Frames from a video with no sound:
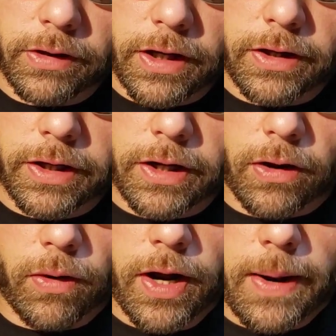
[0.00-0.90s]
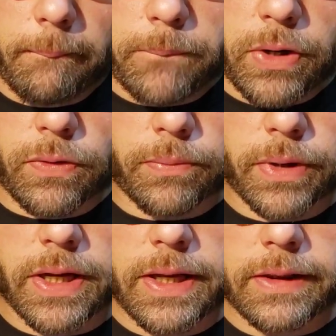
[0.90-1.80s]
There you go. Boom!
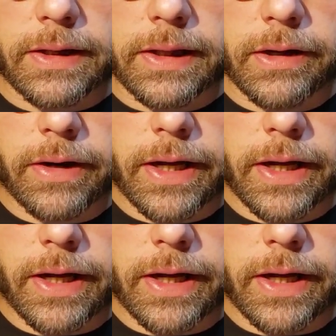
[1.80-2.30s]
The letter